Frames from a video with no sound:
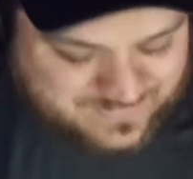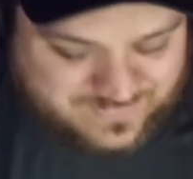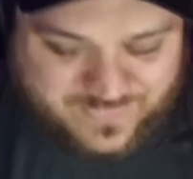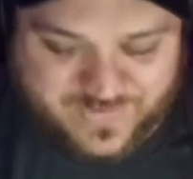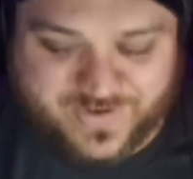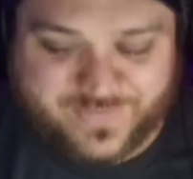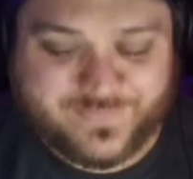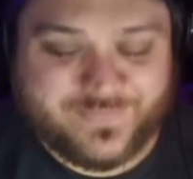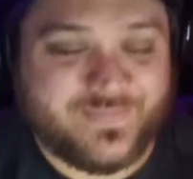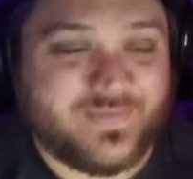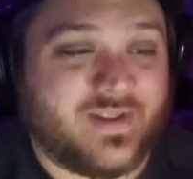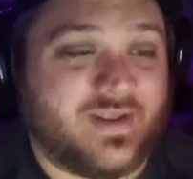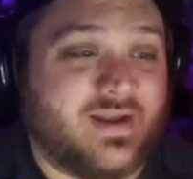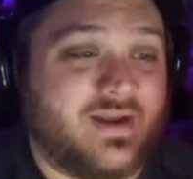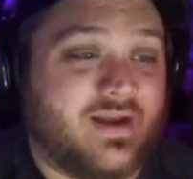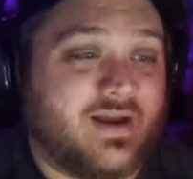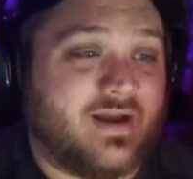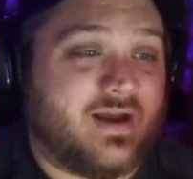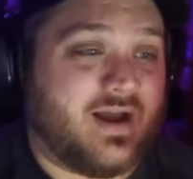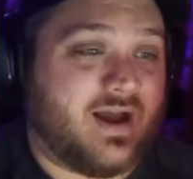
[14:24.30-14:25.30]
Well,
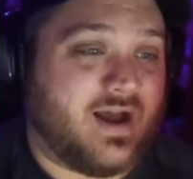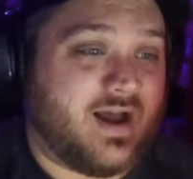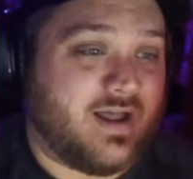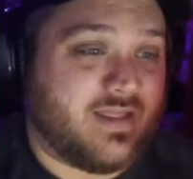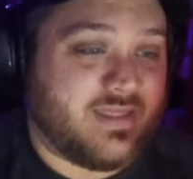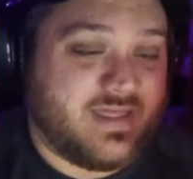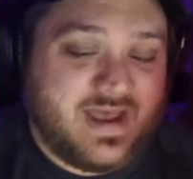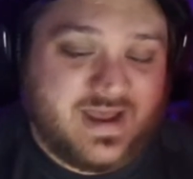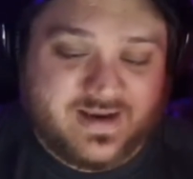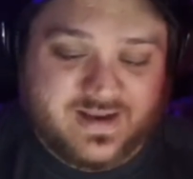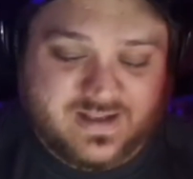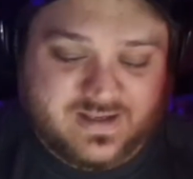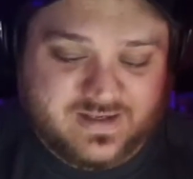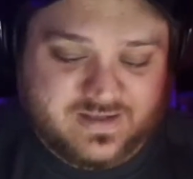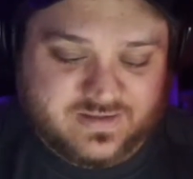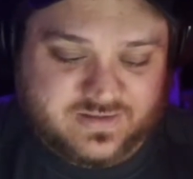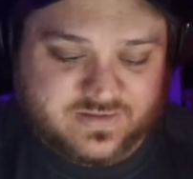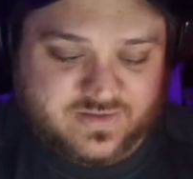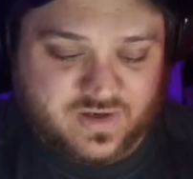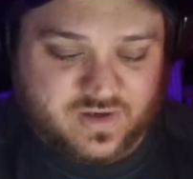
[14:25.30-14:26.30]
that
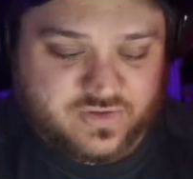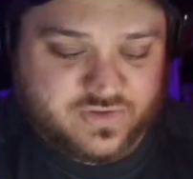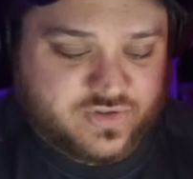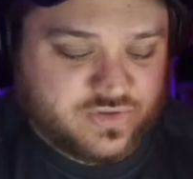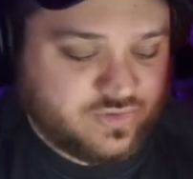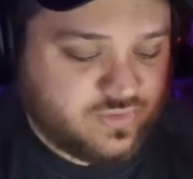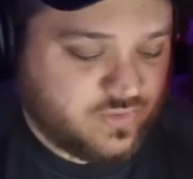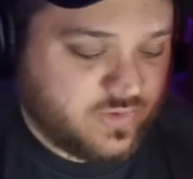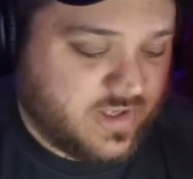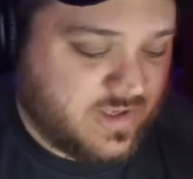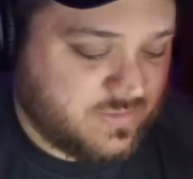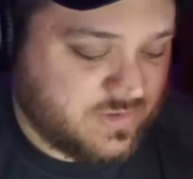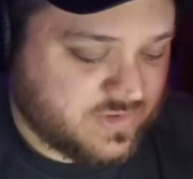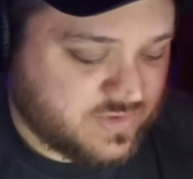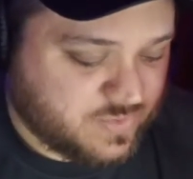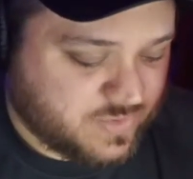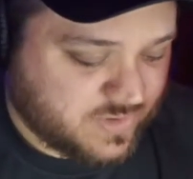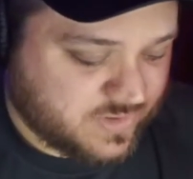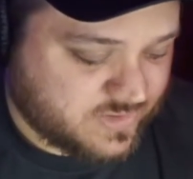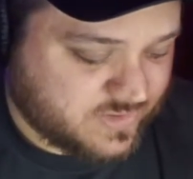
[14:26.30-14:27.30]
is our 2
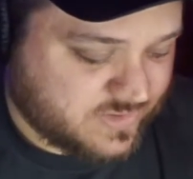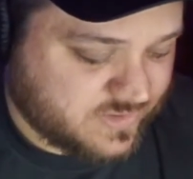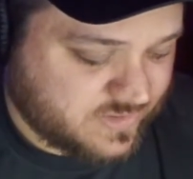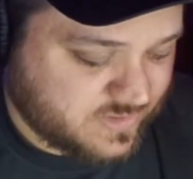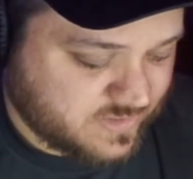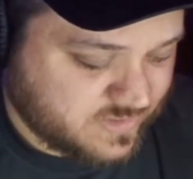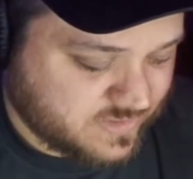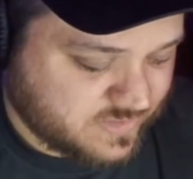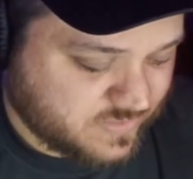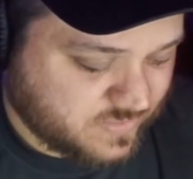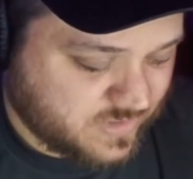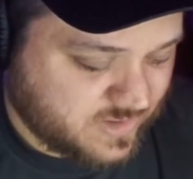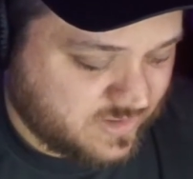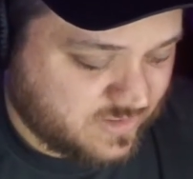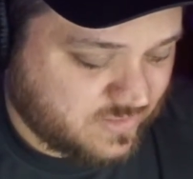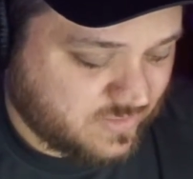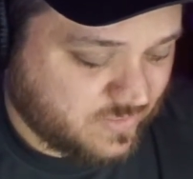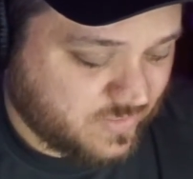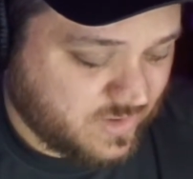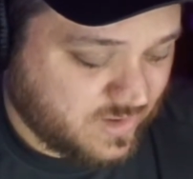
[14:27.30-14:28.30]
Image books this
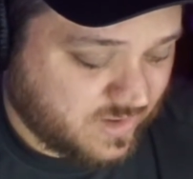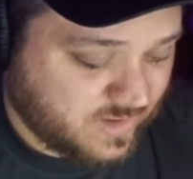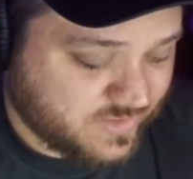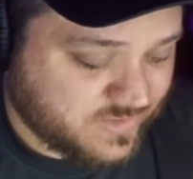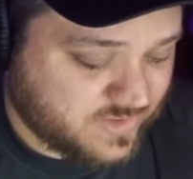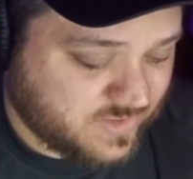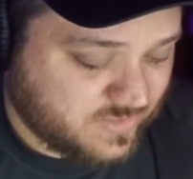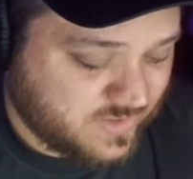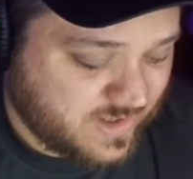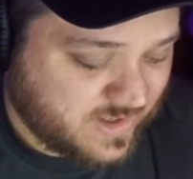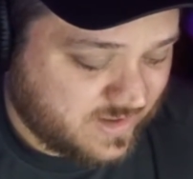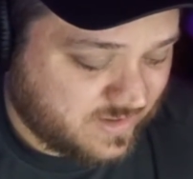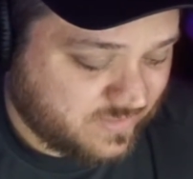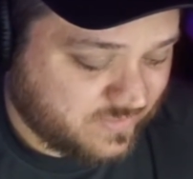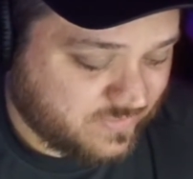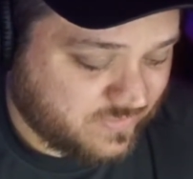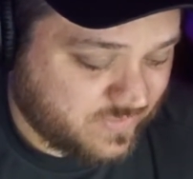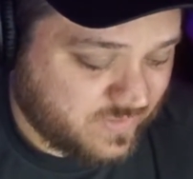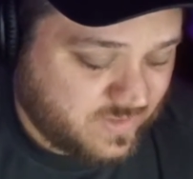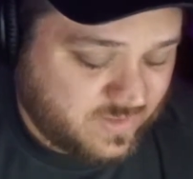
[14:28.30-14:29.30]
week. We also
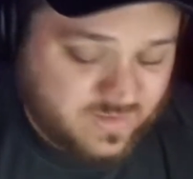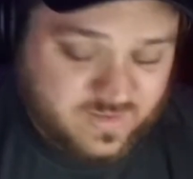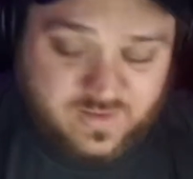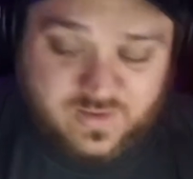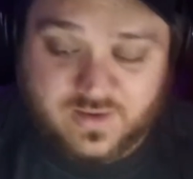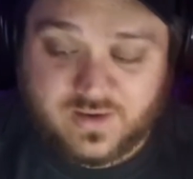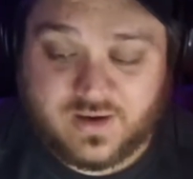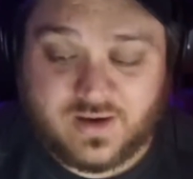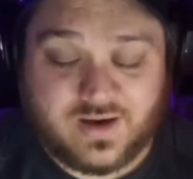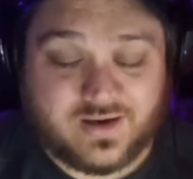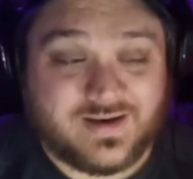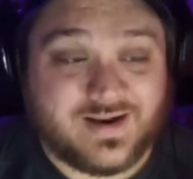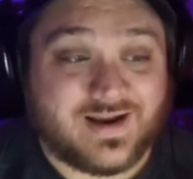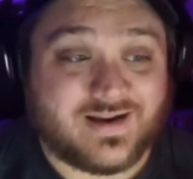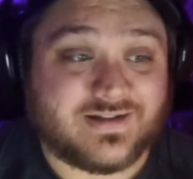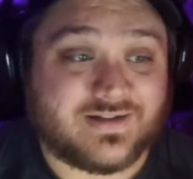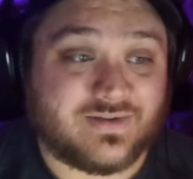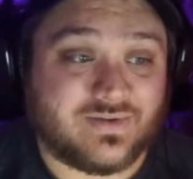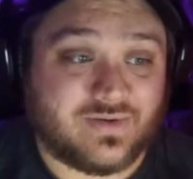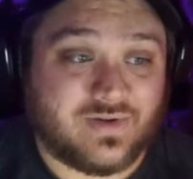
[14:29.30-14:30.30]
have a
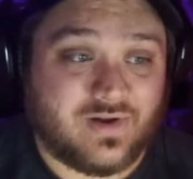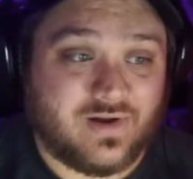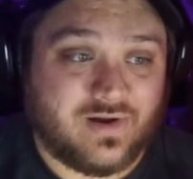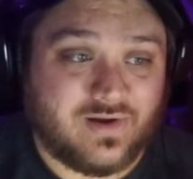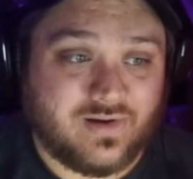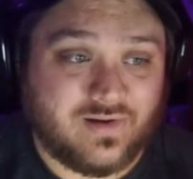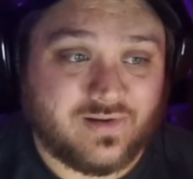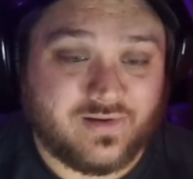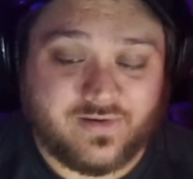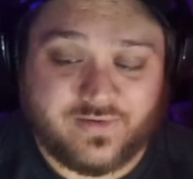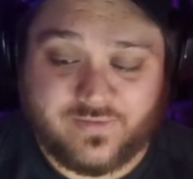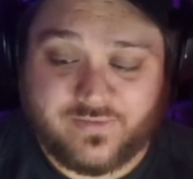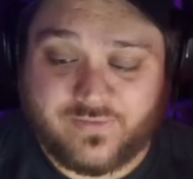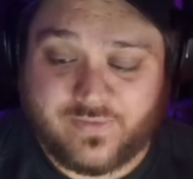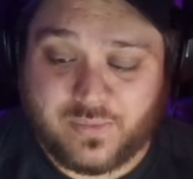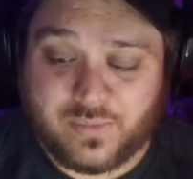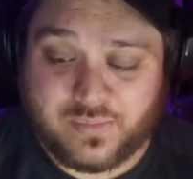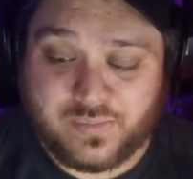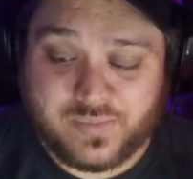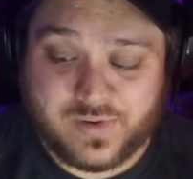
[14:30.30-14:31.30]
nice little haul
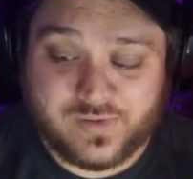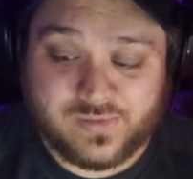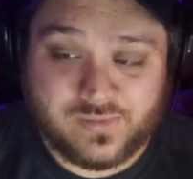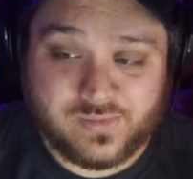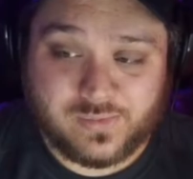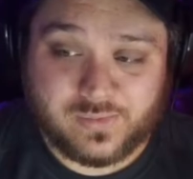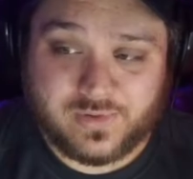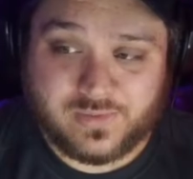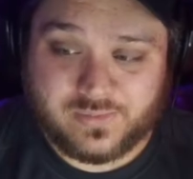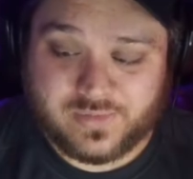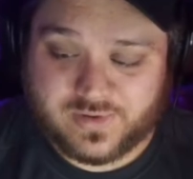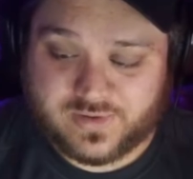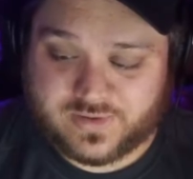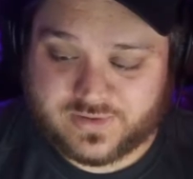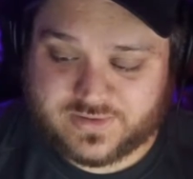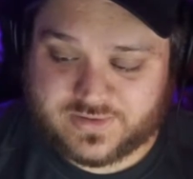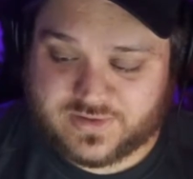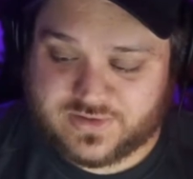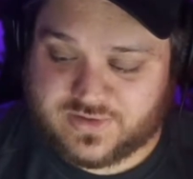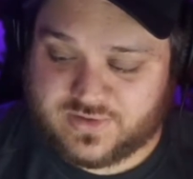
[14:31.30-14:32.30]
of Boom
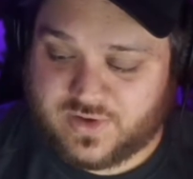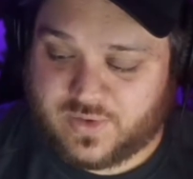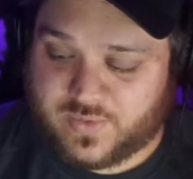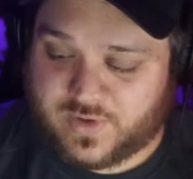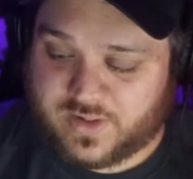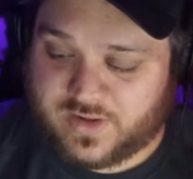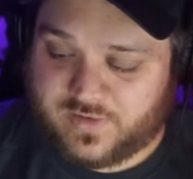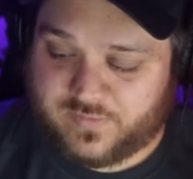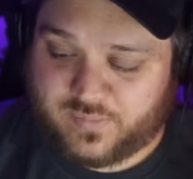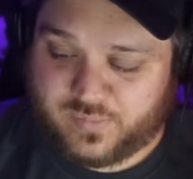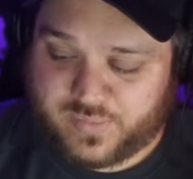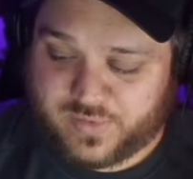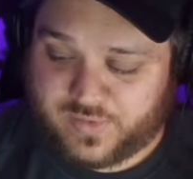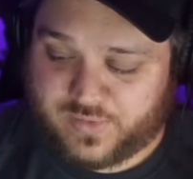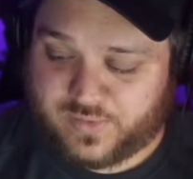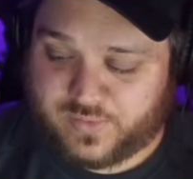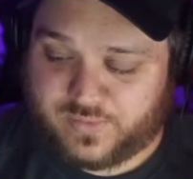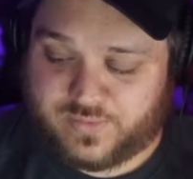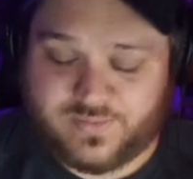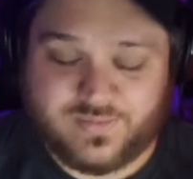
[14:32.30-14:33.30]
books because we love
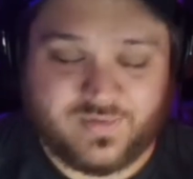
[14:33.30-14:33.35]
Boom.